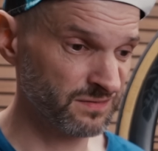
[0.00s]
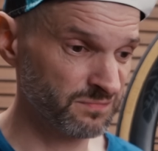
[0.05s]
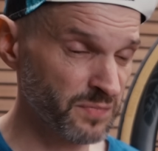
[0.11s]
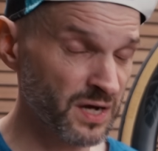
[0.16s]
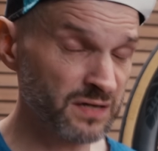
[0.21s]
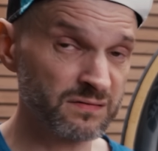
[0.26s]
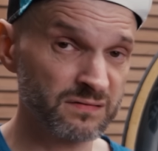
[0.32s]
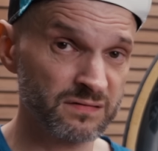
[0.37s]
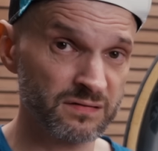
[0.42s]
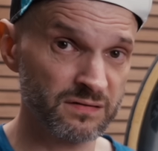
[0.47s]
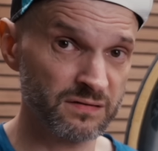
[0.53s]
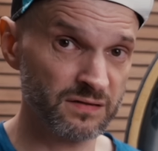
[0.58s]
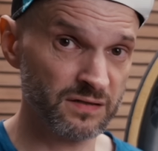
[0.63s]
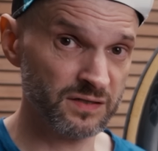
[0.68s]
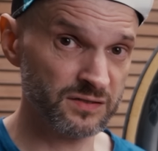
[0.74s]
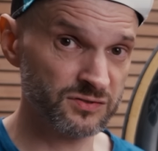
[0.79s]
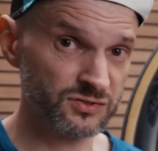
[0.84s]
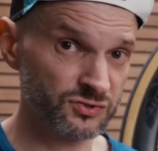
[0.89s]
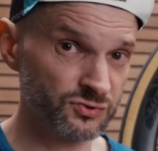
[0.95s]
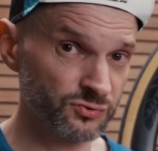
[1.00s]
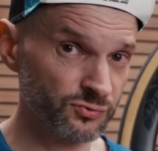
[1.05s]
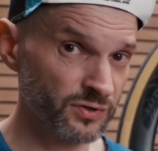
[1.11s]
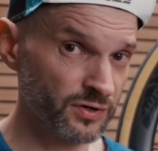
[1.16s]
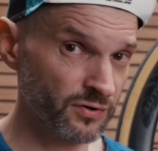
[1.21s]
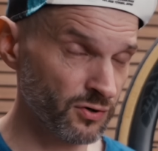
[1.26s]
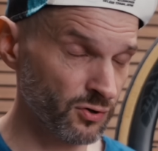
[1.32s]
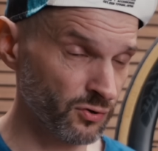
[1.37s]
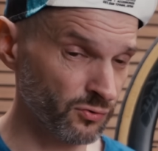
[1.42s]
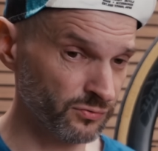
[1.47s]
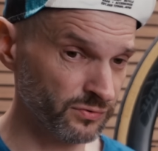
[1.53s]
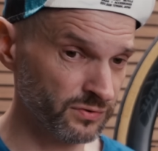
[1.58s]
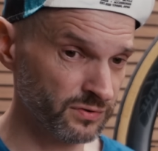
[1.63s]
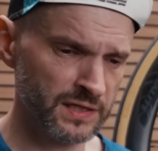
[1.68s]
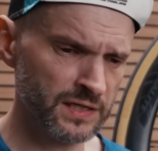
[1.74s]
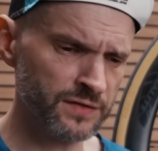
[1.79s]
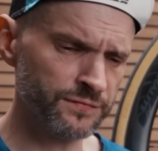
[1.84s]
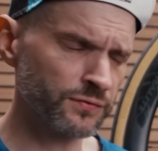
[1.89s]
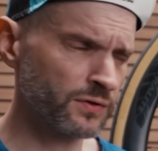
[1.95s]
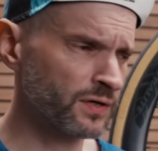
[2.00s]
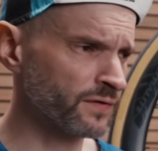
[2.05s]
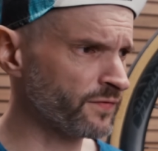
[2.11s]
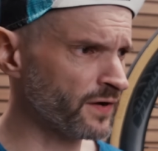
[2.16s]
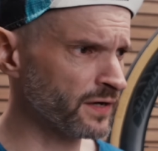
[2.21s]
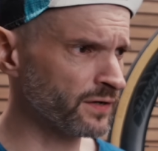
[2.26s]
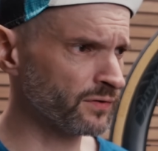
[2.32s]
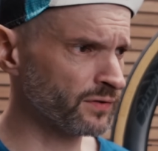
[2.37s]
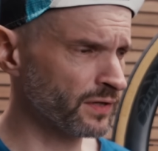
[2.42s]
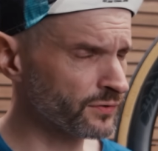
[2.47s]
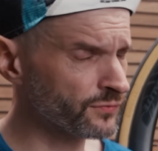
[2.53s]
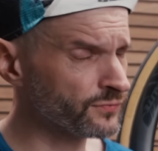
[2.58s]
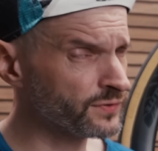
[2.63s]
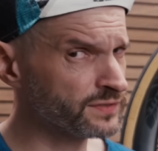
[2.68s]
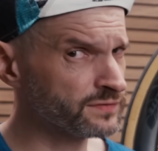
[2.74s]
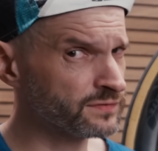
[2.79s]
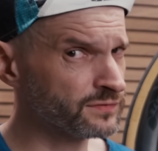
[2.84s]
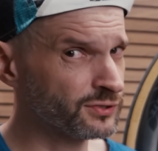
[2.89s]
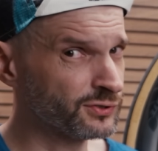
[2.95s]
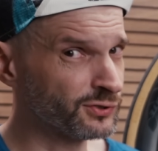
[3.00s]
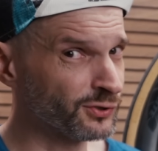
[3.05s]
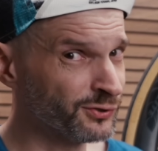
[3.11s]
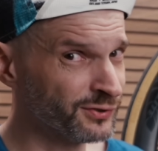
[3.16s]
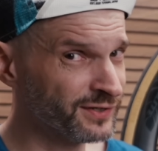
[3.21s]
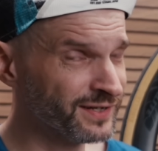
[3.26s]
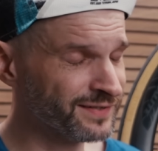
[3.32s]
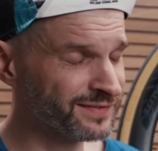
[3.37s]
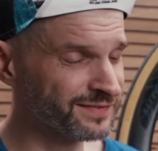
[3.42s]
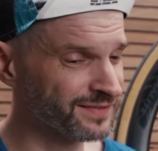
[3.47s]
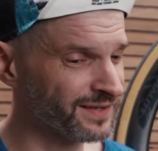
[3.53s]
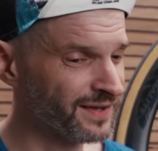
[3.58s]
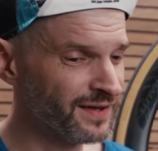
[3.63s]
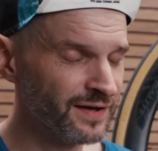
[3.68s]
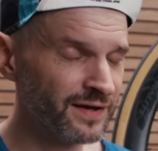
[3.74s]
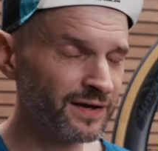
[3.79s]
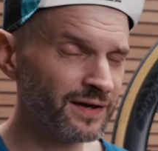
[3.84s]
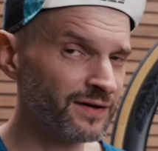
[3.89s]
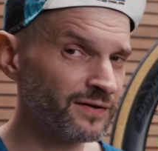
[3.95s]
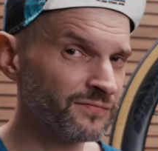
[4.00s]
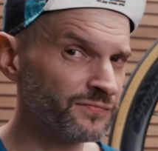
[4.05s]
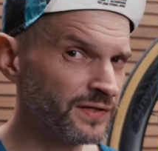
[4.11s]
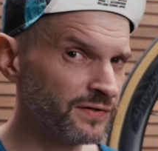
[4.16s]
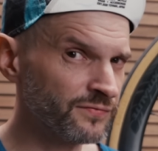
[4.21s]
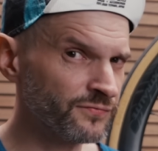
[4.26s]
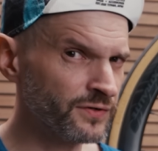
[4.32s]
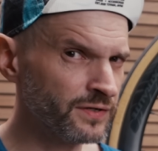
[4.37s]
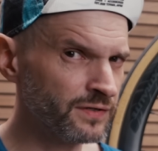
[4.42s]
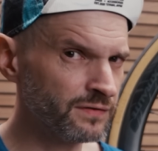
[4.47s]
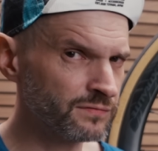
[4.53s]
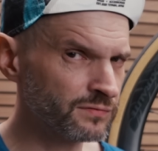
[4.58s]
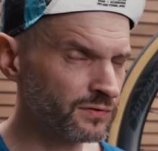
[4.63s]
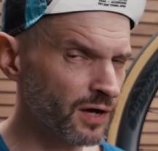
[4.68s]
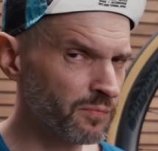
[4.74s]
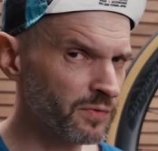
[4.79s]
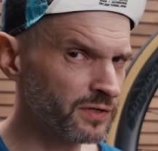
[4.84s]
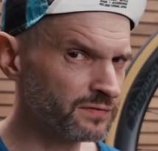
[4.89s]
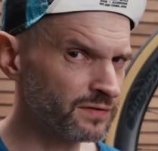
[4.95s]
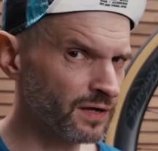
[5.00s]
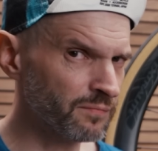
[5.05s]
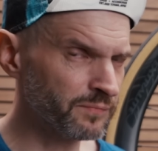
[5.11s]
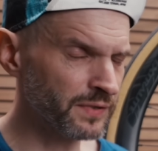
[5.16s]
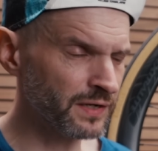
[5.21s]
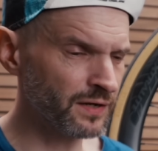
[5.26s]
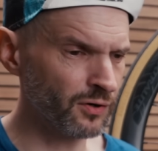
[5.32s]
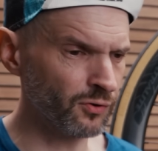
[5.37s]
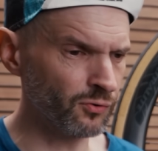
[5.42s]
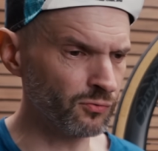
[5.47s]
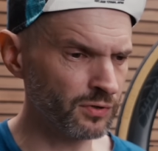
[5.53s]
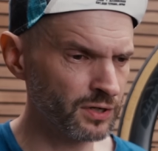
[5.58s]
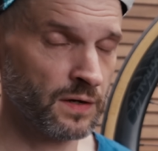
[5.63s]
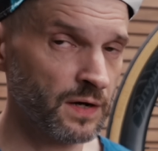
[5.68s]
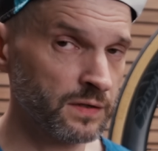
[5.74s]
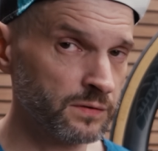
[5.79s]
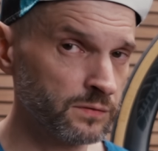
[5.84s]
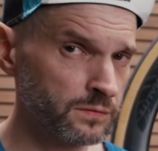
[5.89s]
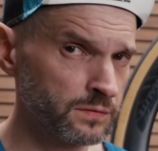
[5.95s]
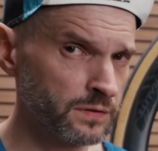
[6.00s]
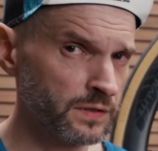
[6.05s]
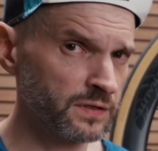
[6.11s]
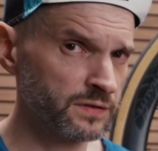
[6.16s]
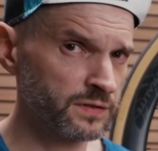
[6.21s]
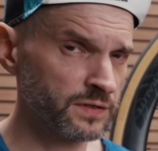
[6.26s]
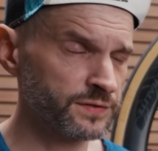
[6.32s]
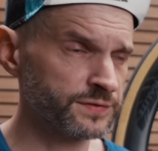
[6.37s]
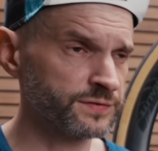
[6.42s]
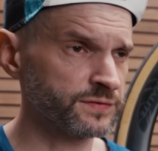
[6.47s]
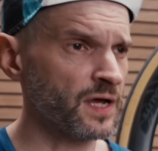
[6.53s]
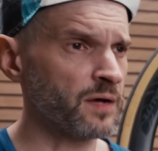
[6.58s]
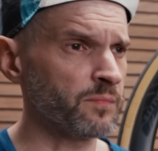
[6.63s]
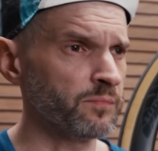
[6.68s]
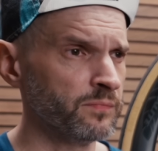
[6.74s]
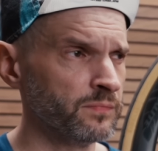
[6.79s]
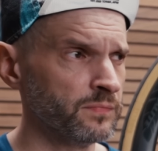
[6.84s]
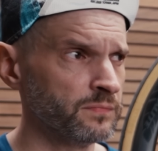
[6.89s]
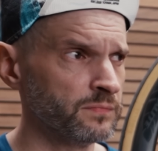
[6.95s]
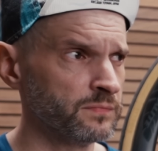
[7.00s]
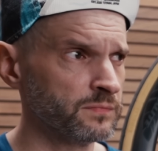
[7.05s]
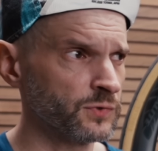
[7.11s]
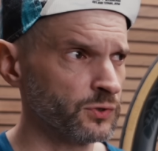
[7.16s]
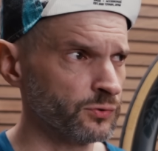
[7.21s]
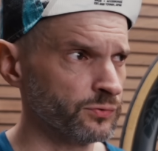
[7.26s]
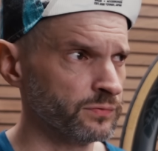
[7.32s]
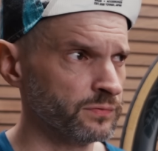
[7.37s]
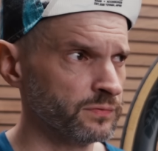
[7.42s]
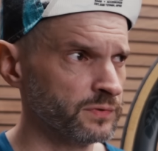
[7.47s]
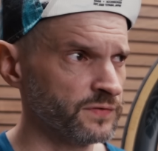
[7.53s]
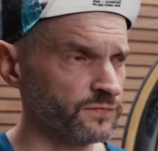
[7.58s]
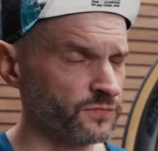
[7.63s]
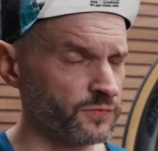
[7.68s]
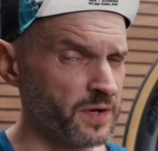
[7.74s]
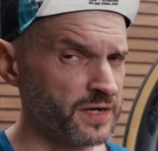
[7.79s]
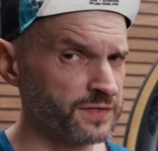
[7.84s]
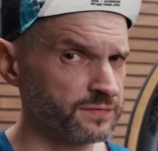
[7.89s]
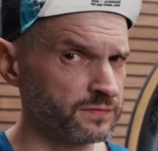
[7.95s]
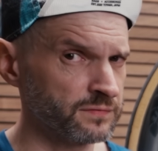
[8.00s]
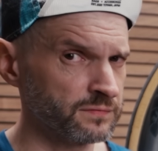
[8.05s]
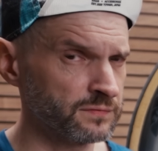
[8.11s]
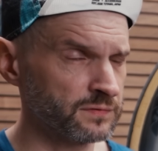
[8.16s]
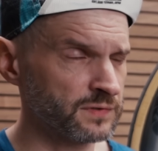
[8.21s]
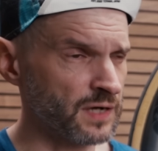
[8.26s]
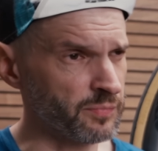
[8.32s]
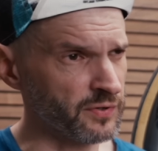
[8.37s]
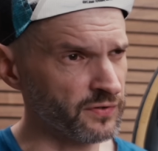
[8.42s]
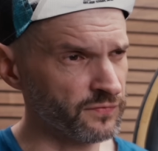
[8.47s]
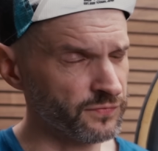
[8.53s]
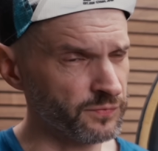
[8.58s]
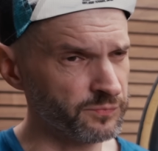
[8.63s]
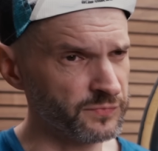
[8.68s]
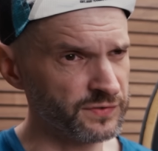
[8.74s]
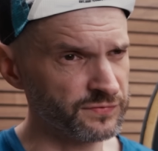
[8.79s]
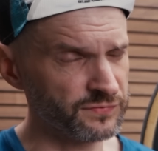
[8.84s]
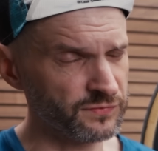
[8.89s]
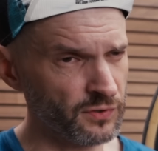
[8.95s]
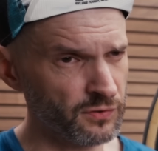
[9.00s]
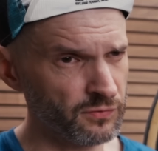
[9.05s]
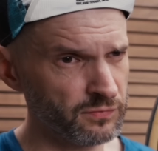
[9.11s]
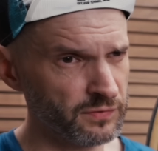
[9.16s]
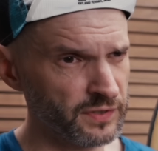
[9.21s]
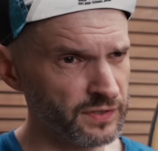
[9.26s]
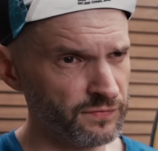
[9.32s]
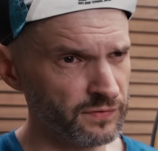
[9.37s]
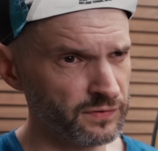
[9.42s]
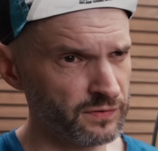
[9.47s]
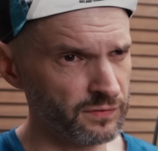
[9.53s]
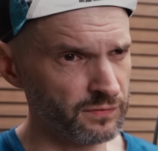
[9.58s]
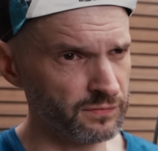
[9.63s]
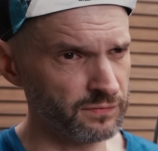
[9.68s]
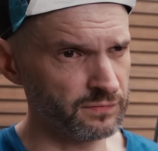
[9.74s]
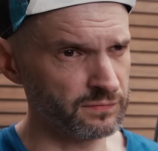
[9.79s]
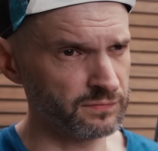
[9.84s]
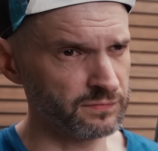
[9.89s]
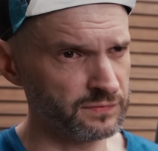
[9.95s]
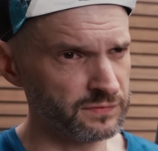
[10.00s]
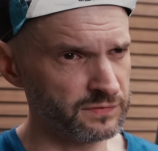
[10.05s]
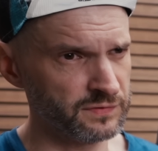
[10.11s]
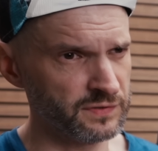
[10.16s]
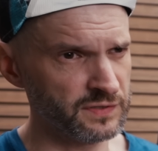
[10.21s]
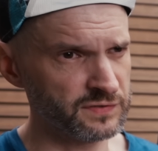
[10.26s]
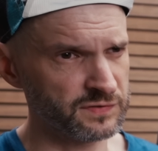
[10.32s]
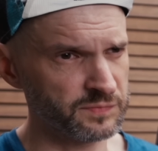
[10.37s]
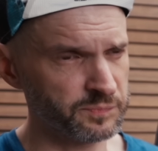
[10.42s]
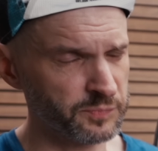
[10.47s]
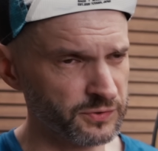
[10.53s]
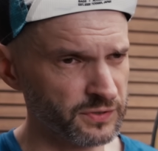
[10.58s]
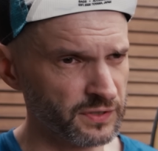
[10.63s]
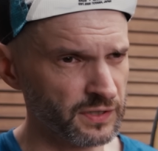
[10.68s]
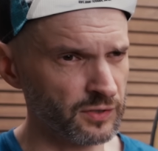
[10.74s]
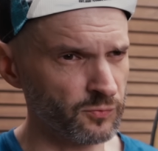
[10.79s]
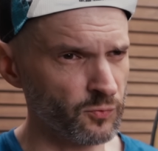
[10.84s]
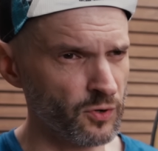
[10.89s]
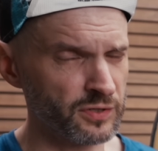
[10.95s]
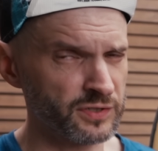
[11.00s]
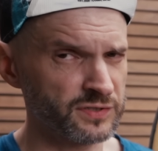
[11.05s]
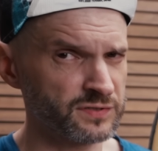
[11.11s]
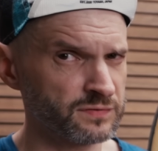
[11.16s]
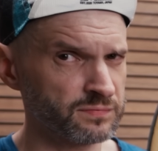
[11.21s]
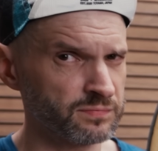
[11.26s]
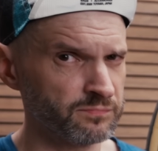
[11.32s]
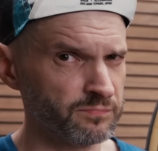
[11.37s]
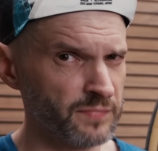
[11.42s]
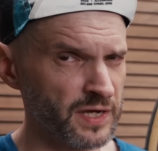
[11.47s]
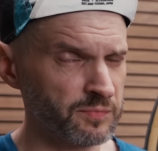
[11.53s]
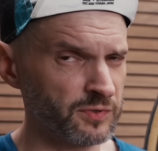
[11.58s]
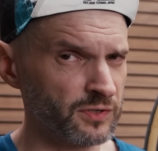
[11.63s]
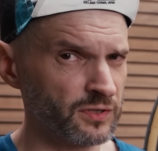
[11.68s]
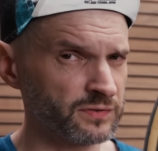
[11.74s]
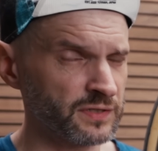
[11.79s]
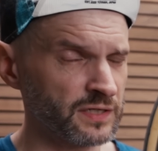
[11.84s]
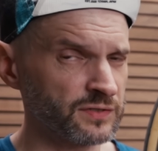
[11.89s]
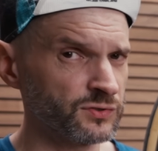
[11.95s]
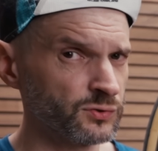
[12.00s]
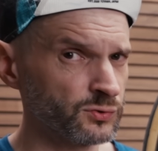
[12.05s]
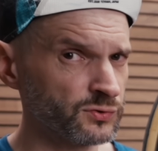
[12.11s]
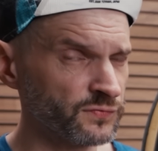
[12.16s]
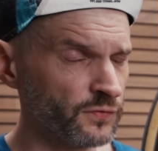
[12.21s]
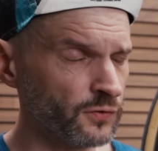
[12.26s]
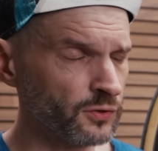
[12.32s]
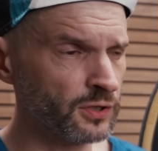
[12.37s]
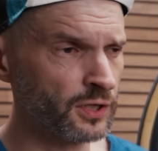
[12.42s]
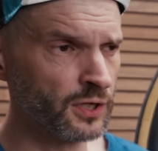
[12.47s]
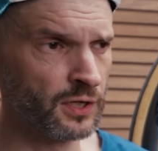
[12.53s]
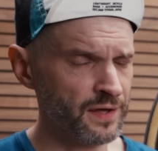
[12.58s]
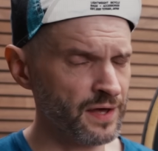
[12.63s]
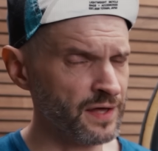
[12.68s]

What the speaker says: But each to their own. If you can find another reason to do this, feel free to comment down below. I do think there's some good information coming from this though, even though this particular one is maybe not that useful.